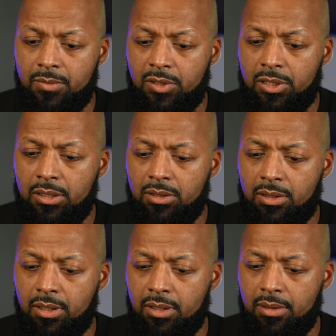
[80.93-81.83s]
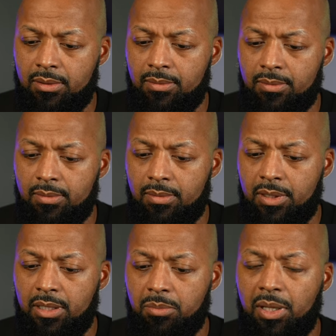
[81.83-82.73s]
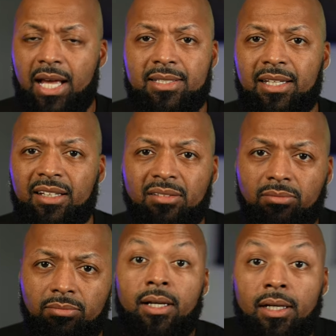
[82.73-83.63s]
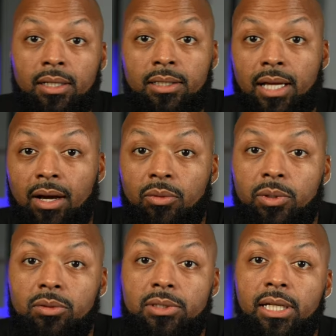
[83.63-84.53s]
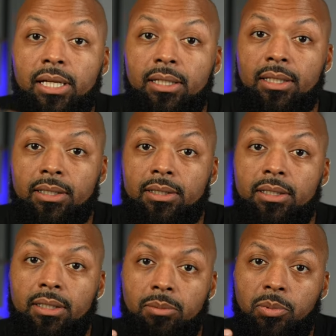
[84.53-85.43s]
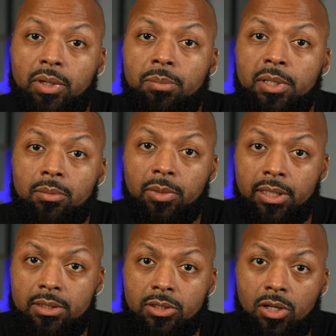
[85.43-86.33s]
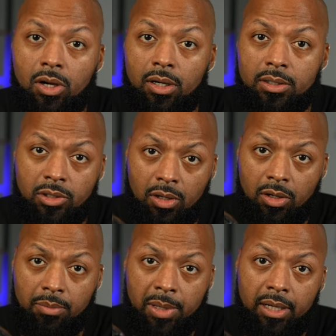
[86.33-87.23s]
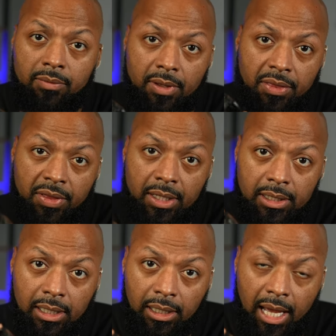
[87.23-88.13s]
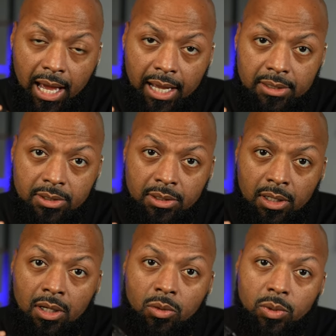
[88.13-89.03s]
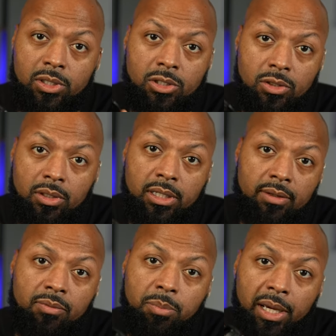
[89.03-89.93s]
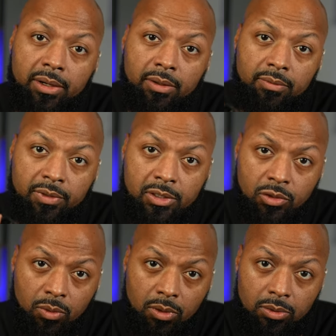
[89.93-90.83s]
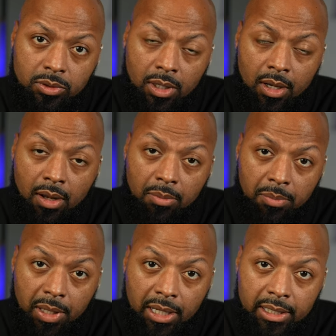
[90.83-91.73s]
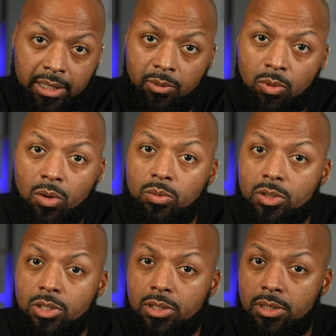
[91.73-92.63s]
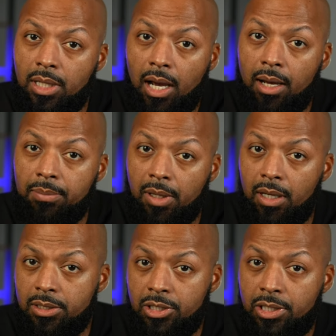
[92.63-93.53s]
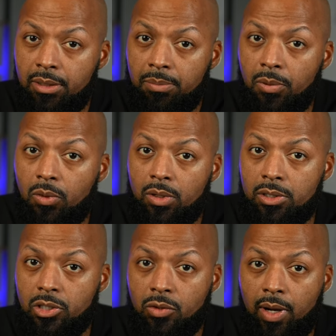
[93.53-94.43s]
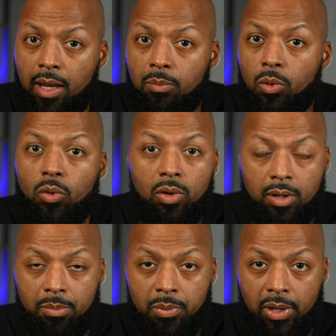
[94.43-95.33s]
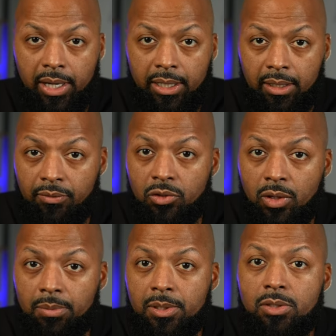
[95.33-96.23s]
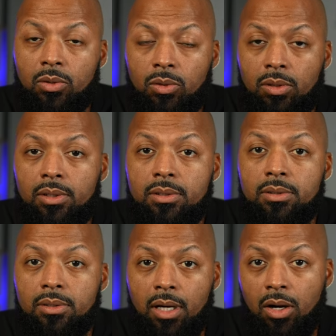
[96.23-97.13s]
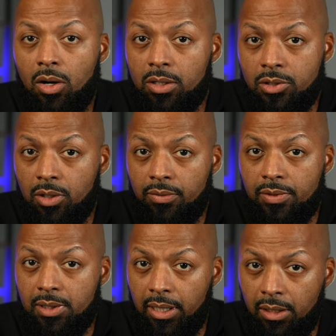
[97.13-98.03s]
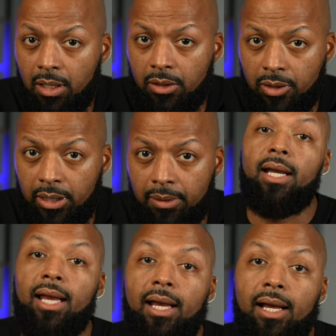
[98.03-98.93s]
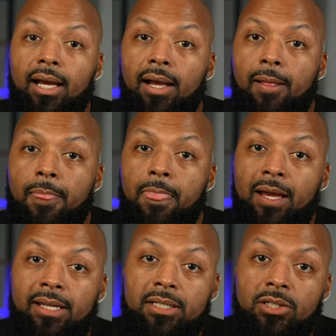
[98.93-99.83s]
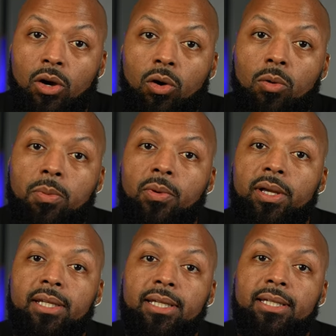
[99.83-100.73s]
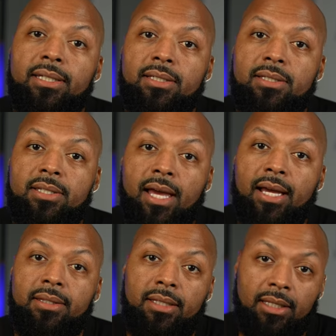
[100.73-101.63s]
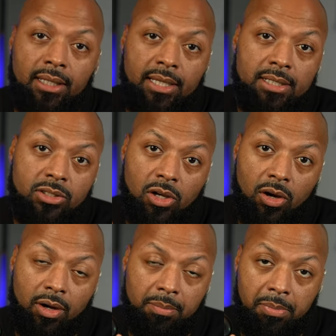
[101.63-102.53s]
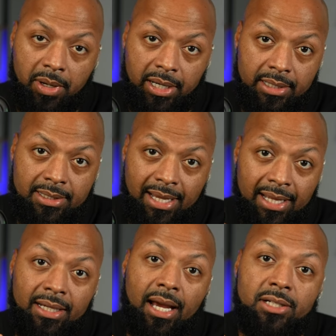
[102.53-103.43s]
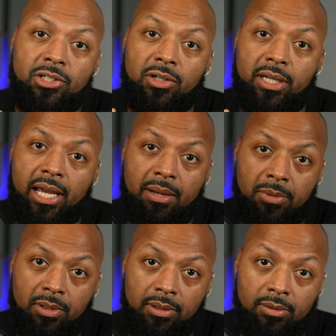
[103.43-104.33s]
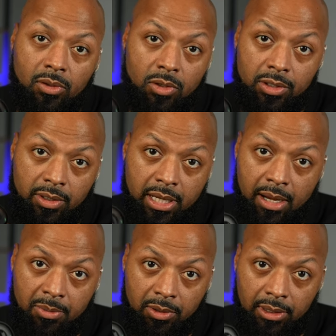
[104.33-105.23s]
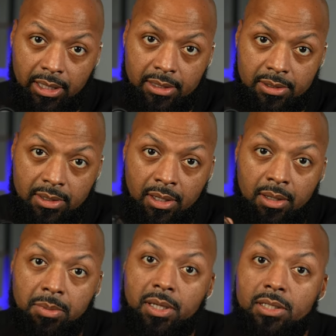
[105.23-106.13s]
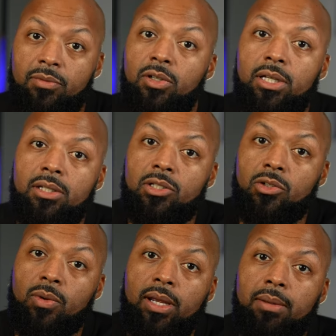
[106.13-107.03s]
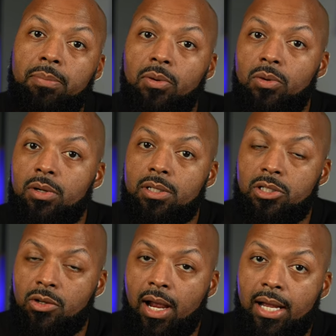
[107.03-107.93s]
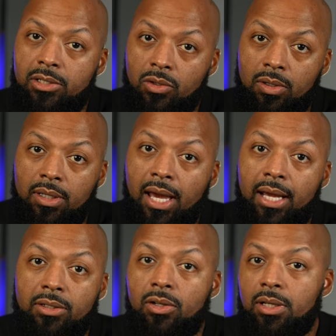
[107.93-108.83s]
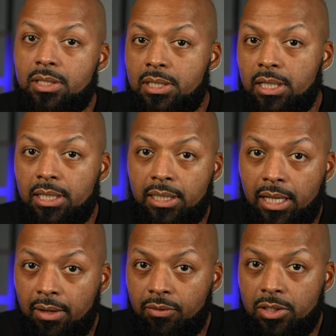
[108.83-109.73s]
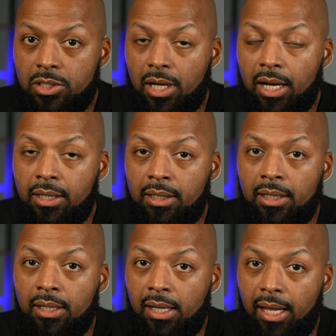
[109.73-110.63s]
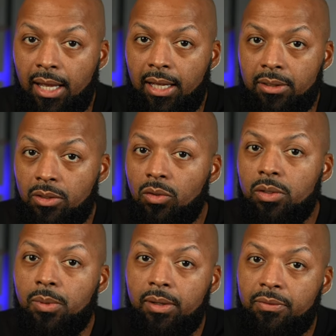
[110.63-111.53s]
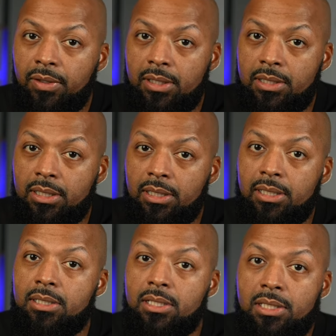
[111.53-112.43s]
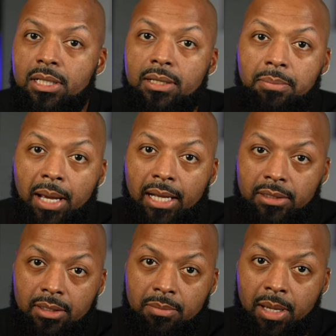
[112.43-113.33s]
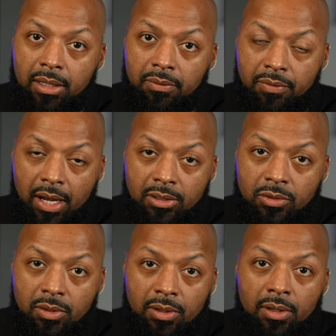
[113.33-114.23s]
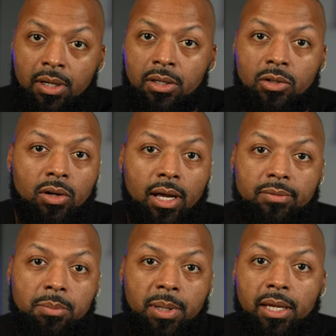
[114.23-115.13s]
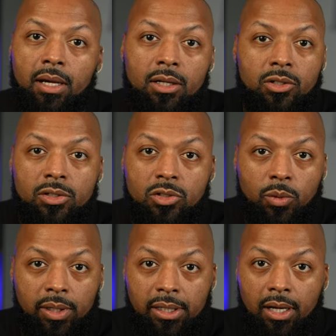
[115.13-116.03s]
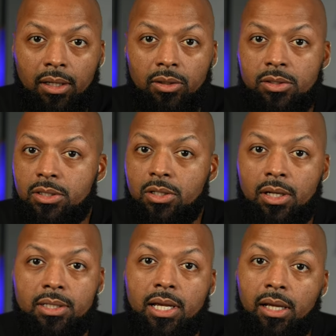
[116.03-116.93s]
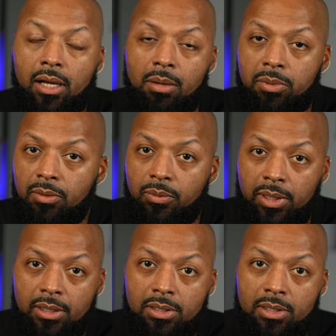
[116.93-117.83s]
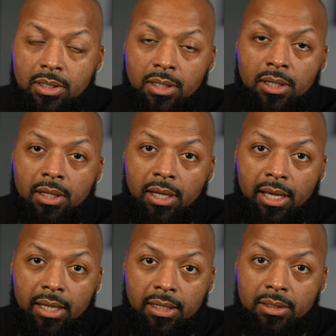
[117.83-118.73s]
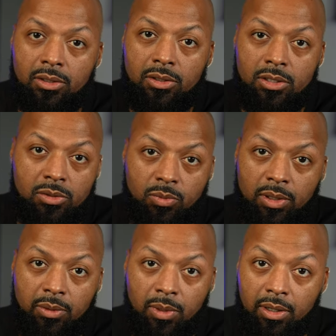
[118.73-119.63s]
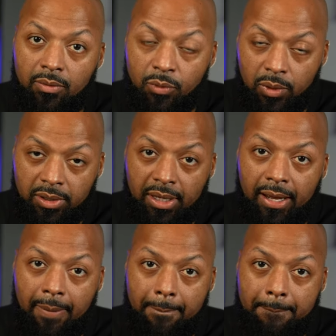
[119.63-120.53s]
just thin plastic. Now I will say that the premium lens guards are made of a thin glass, which should give better visuals, but it won't stop a chip or a scrape or a break if you drop this on a hard surface like concrete. I guess the whole point is that the lens guard breaks and not your camera or your camera lens, because if you get a scrape or a scratch on that, you're going to see it in every shot, and the only way to fix it is to send it back to the manufacturer. You're going to have to pay $120. It's going to take a couple of weeks, and you just really want to avoid that.